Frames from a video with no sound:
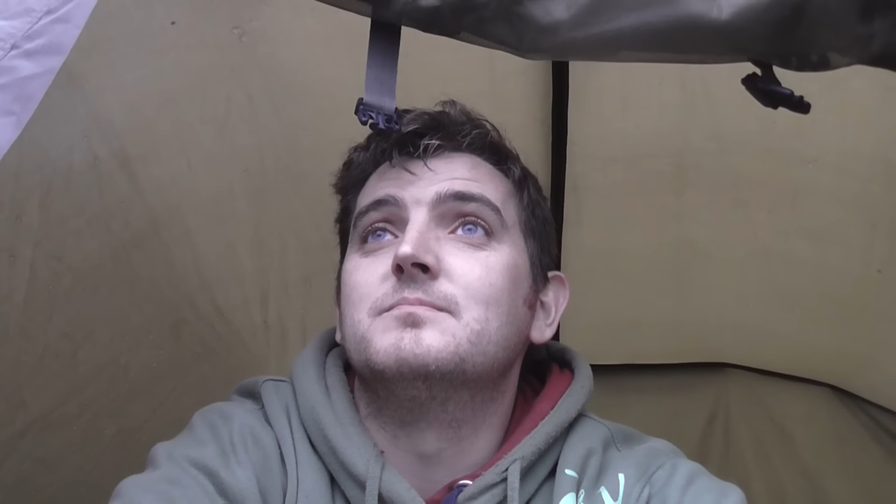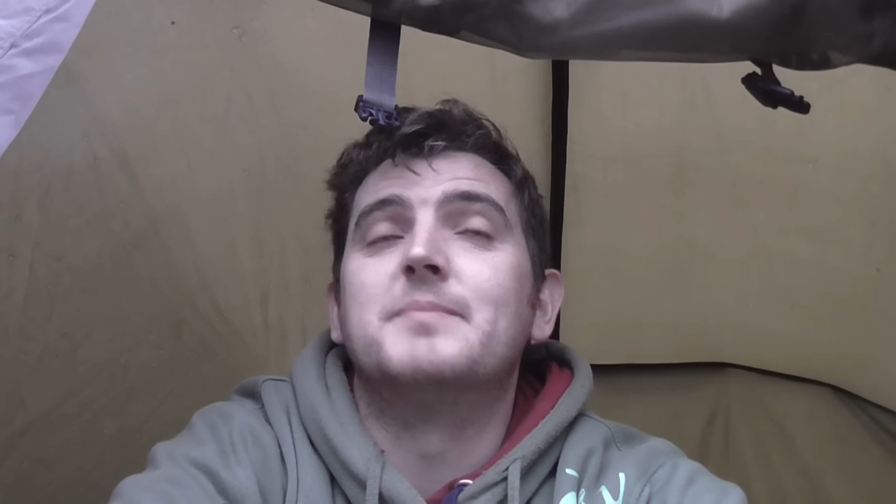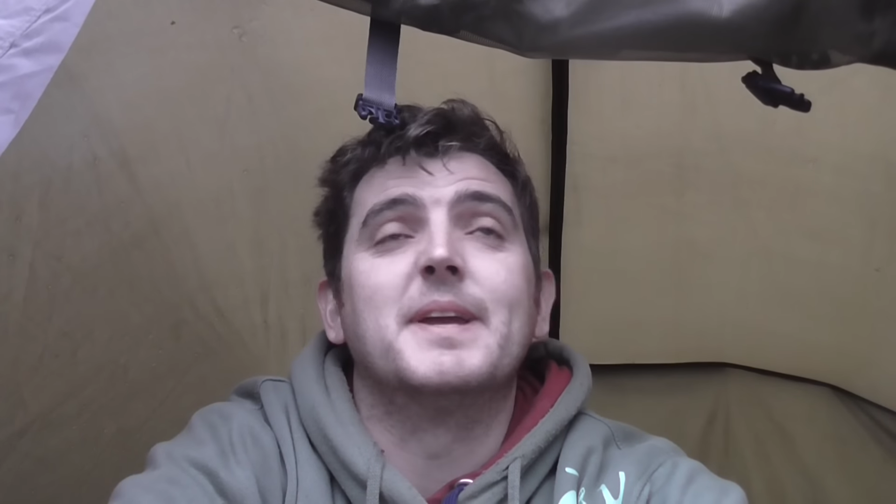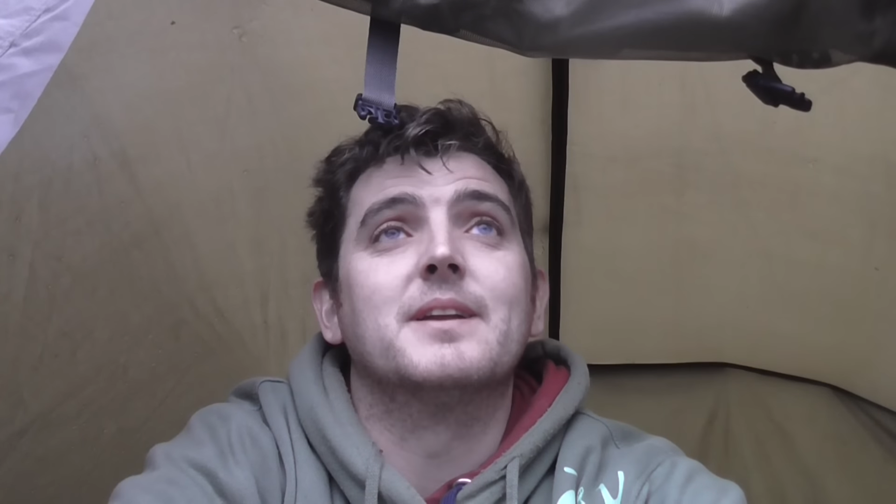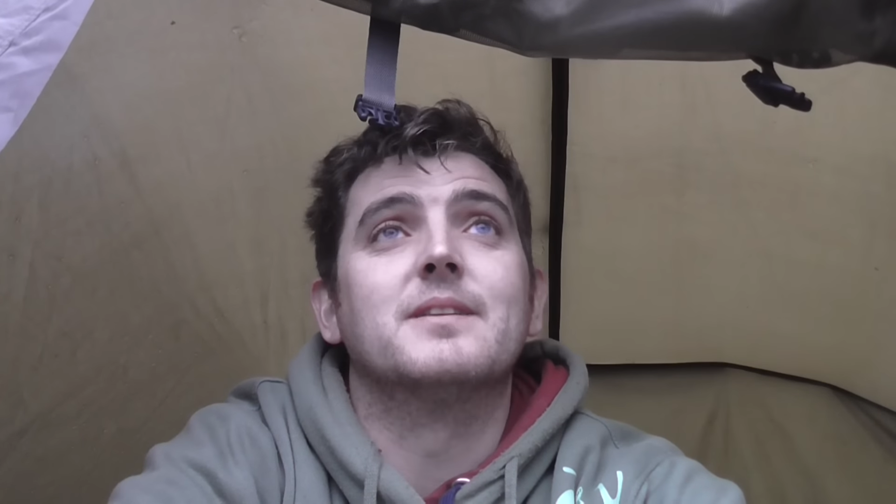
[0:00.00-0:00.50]

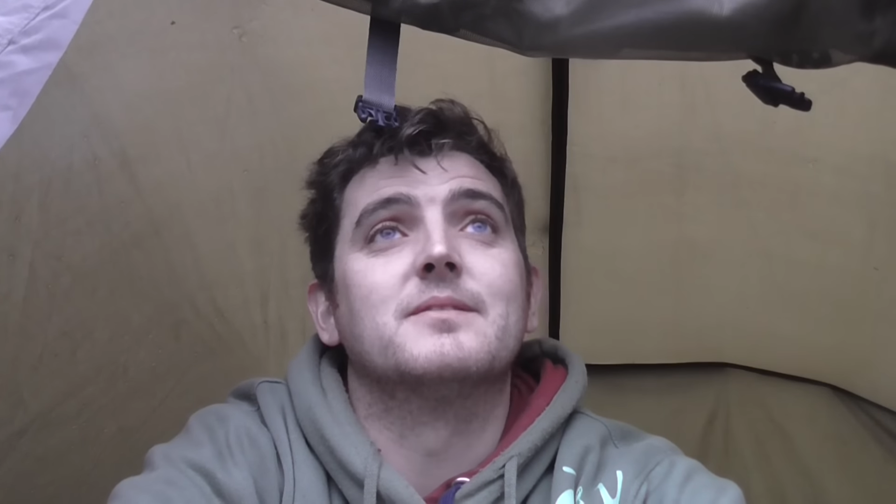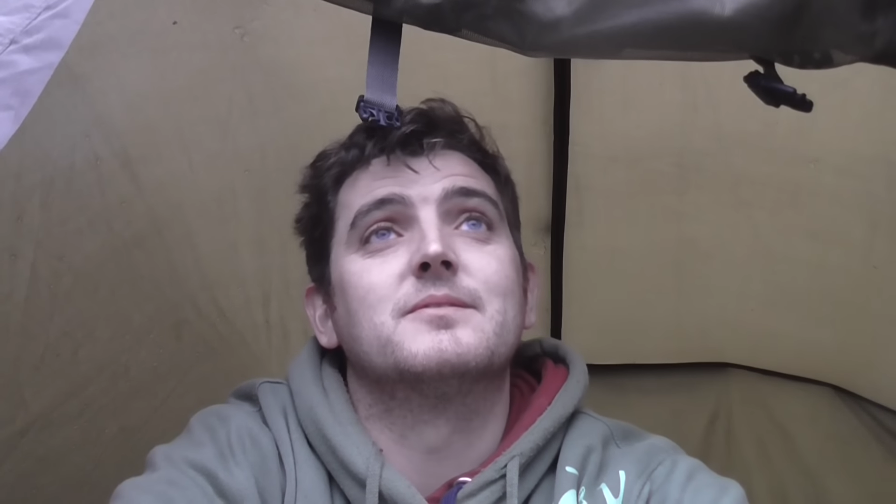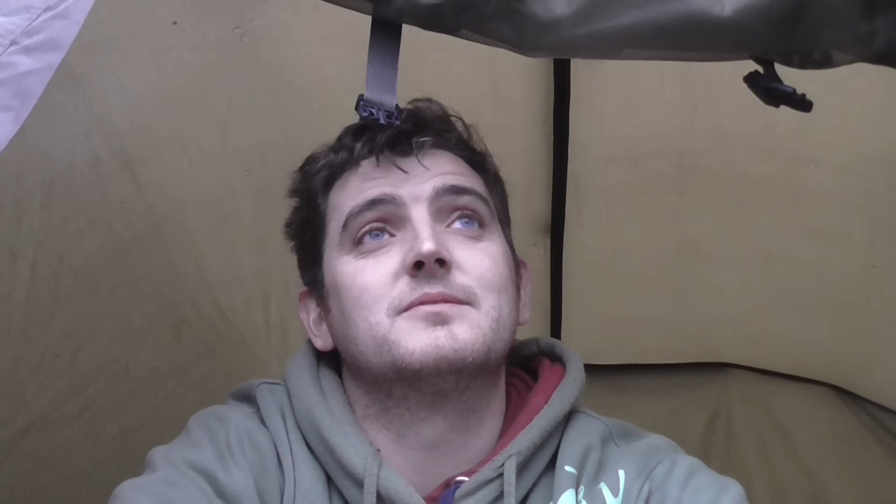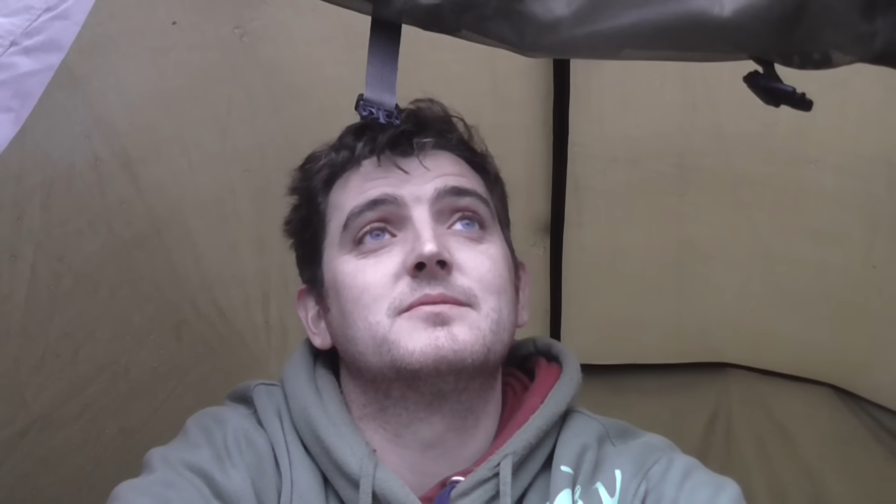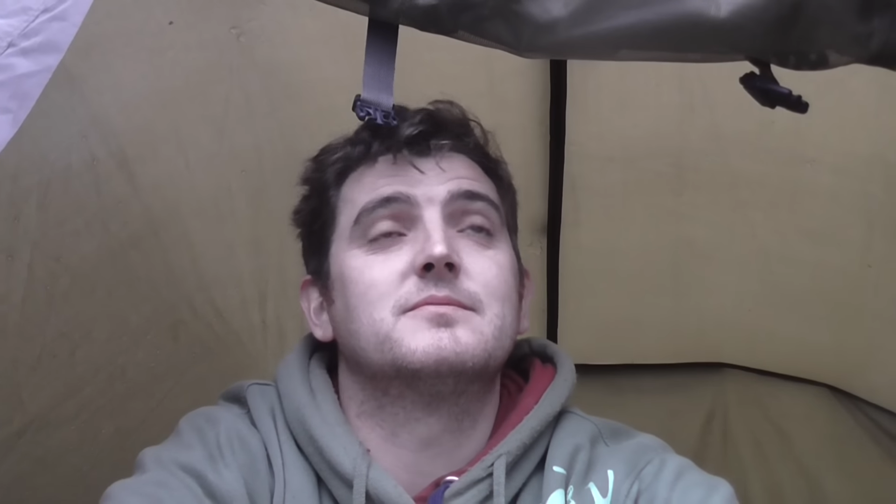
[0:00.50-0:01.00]
being
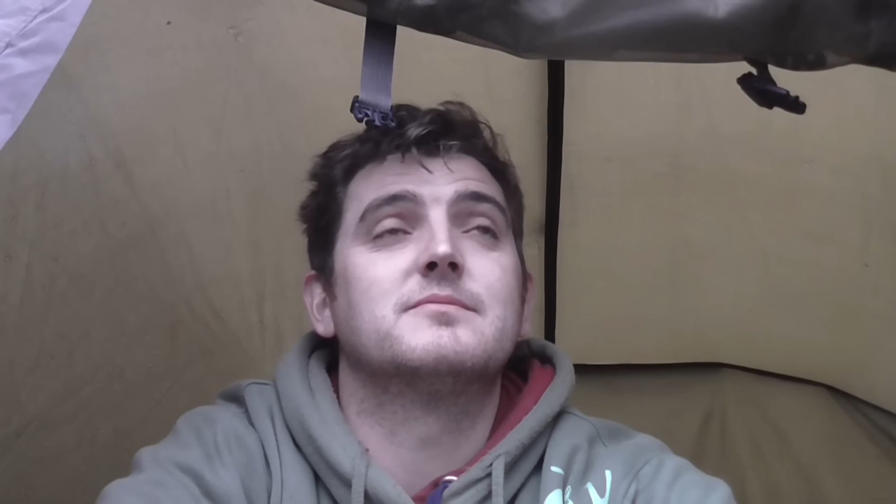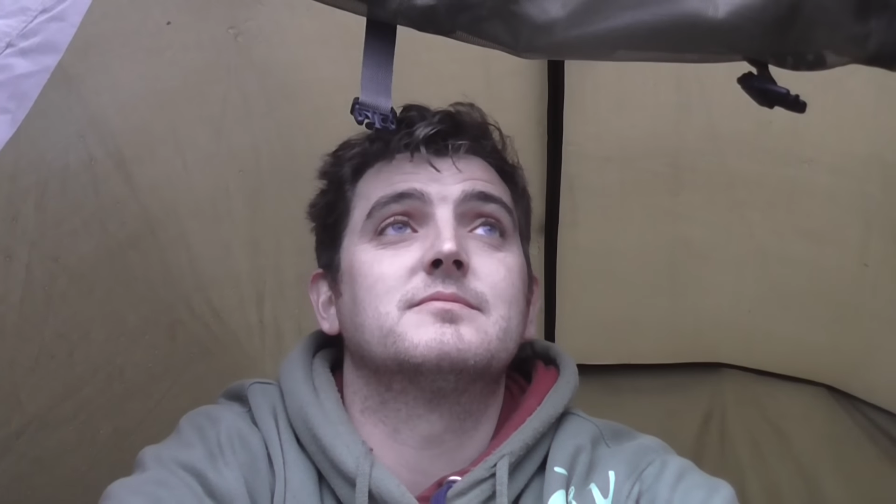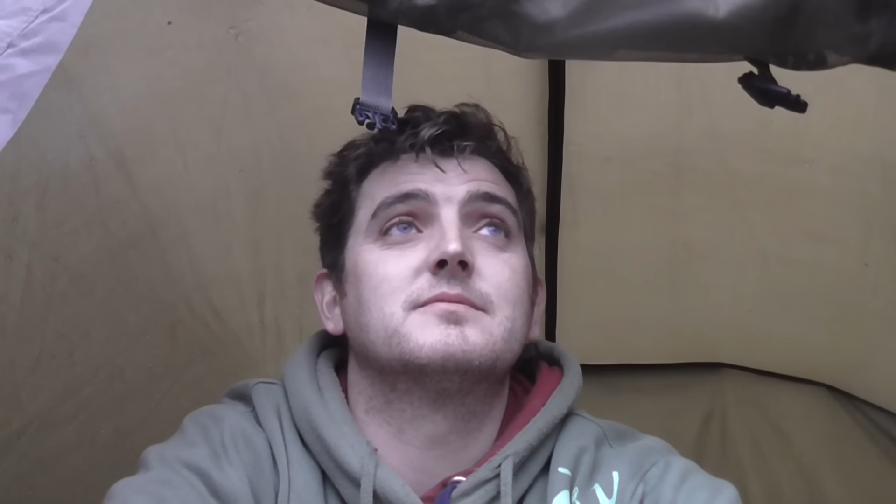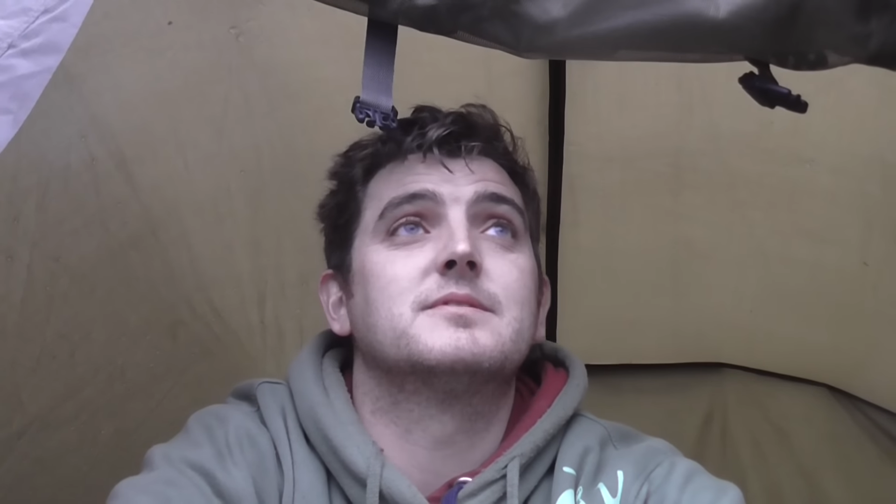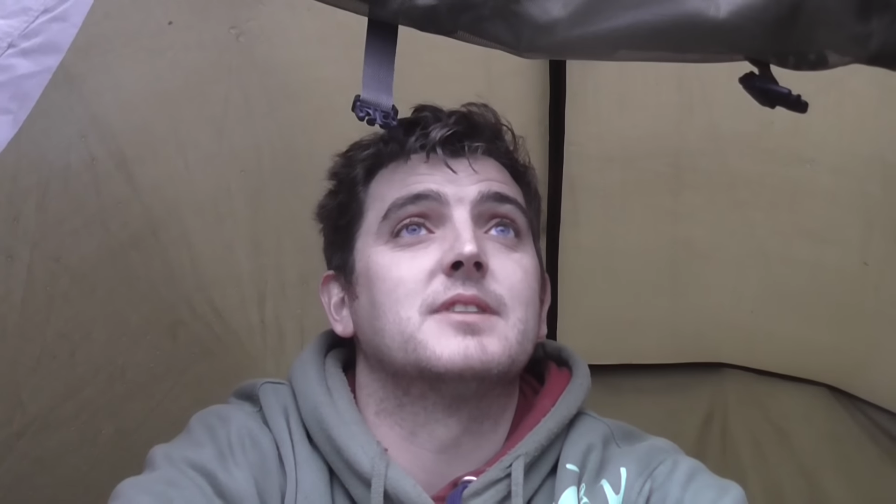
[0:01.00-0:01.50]

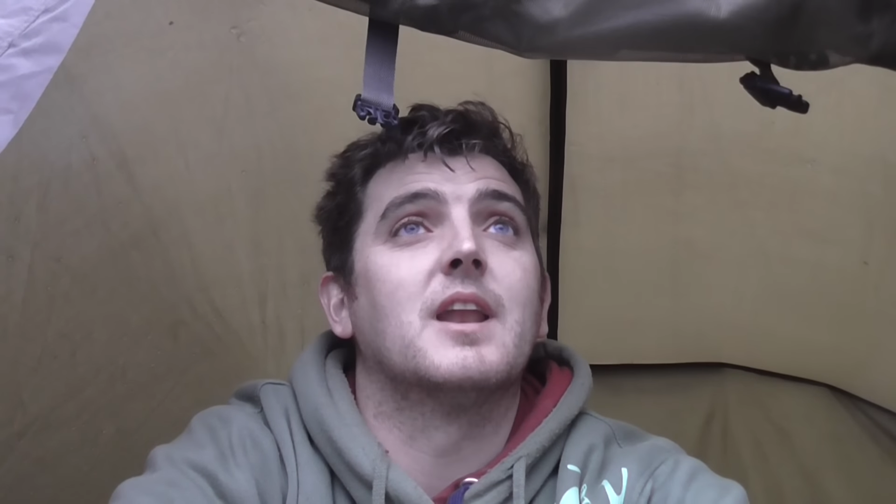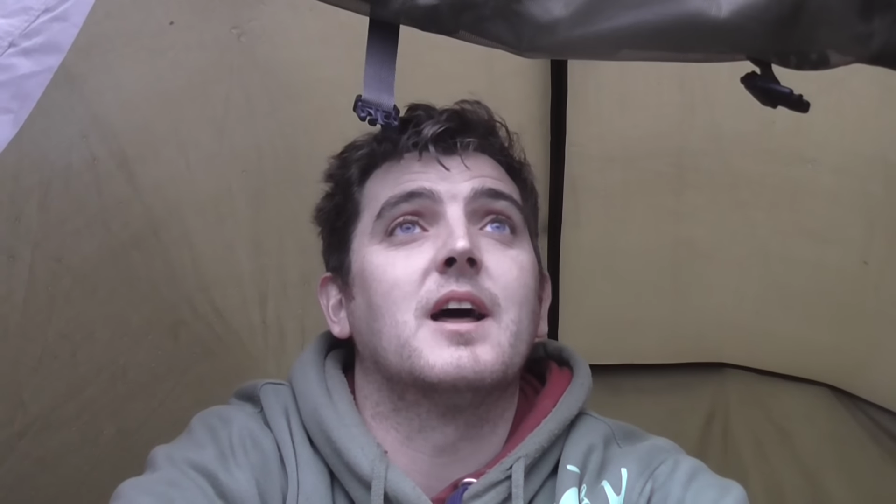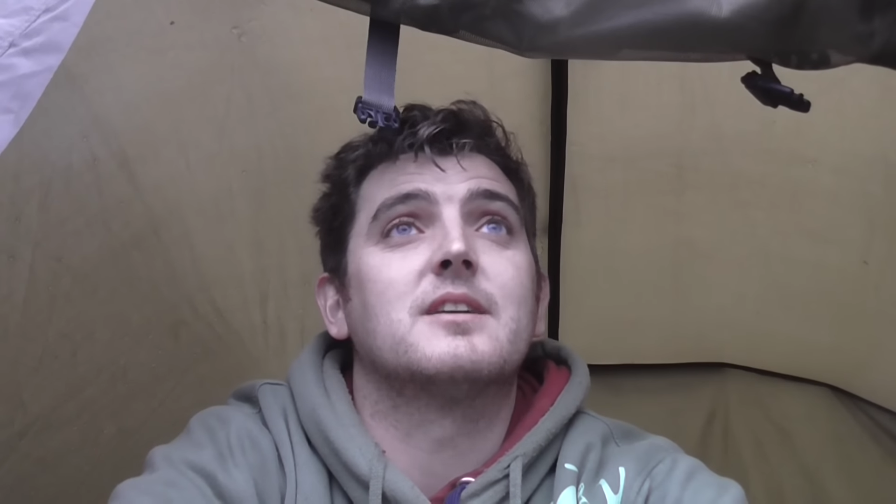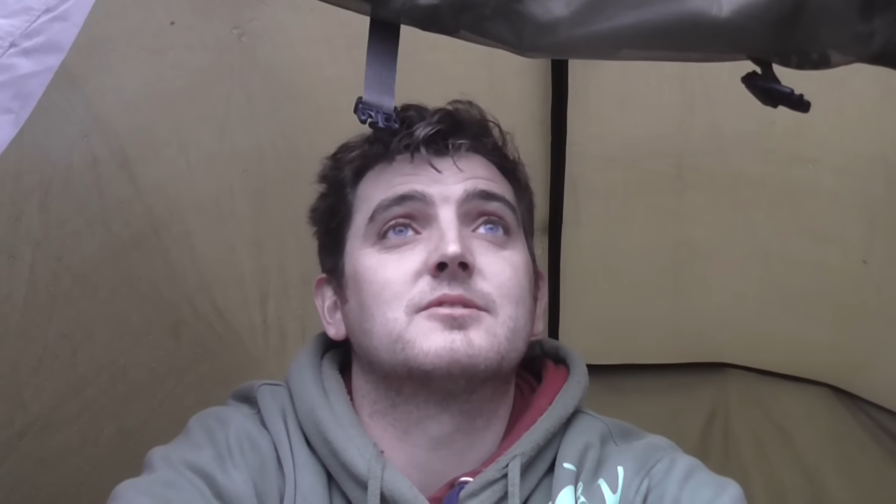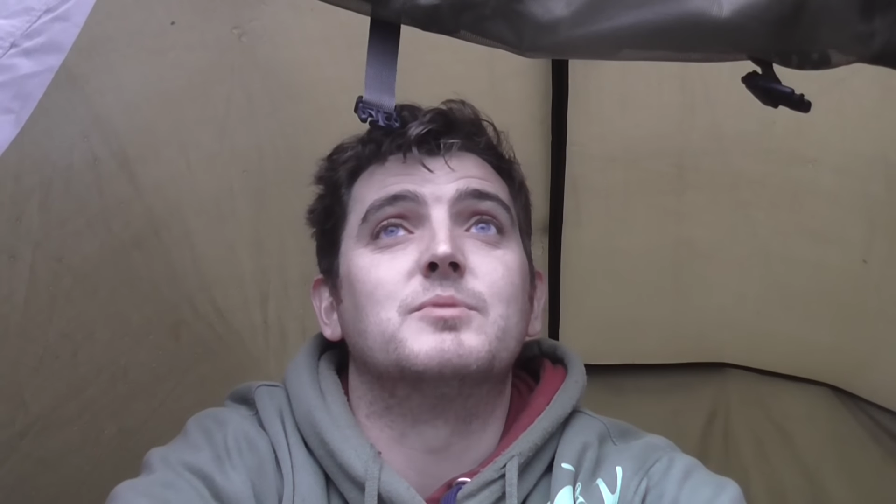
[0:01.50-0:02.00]
the
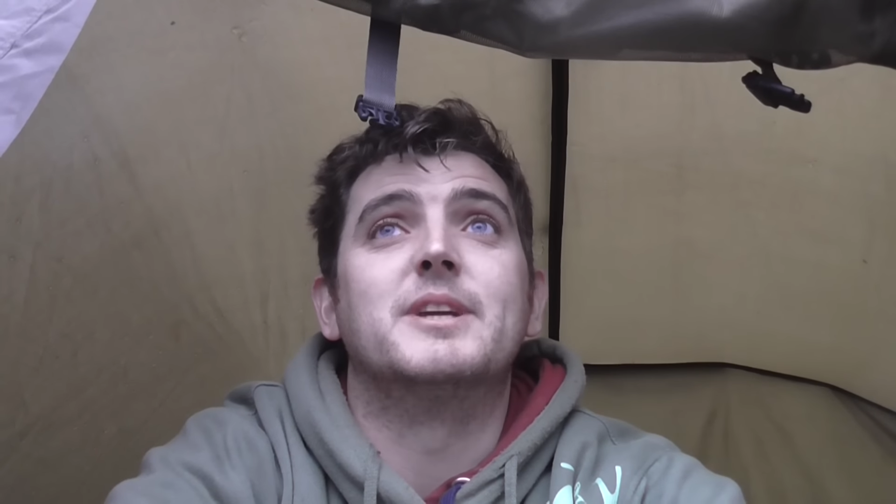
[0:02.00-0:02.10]
last